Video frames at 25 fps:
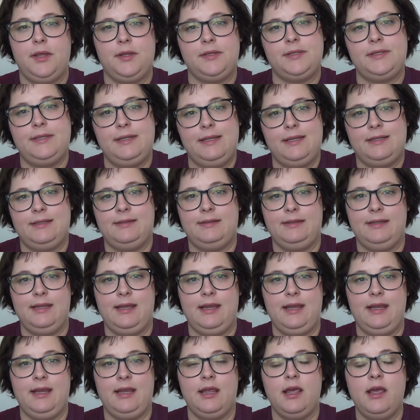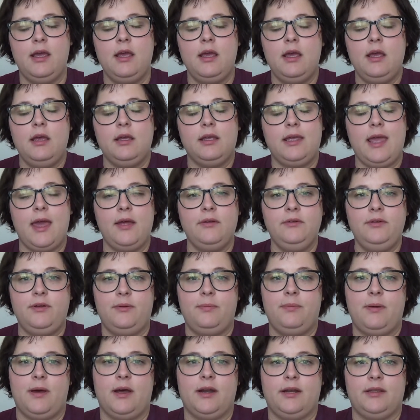This is the
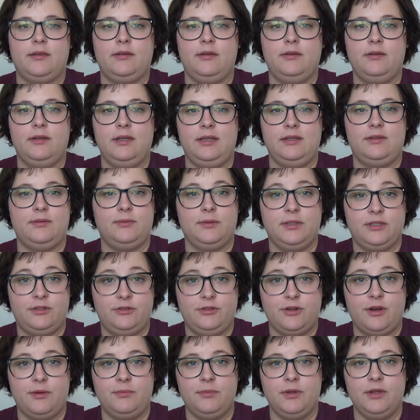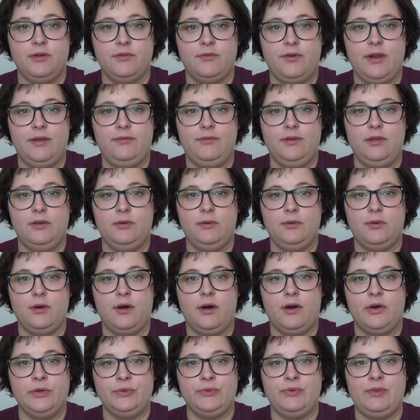counterpart to the Swiss German
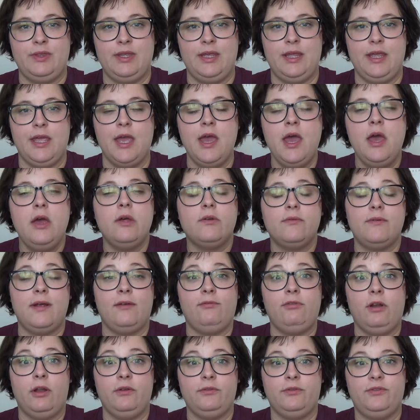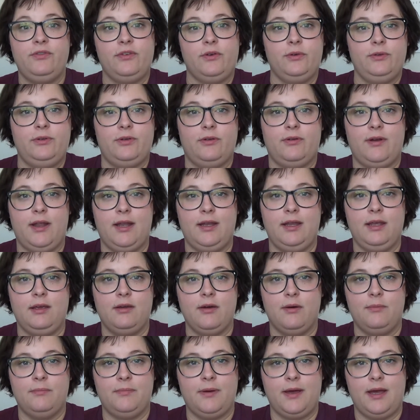review of the Revlon PhotoReady
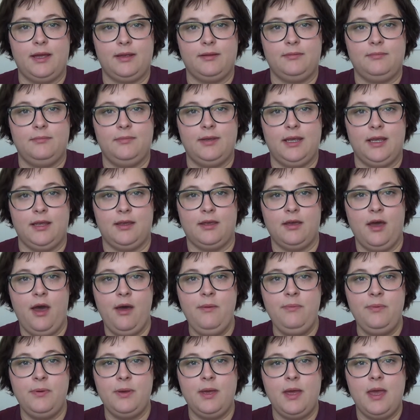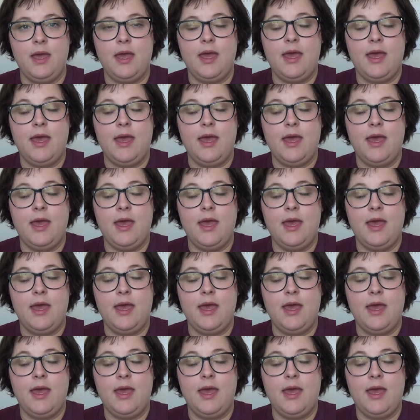Compact Makeup,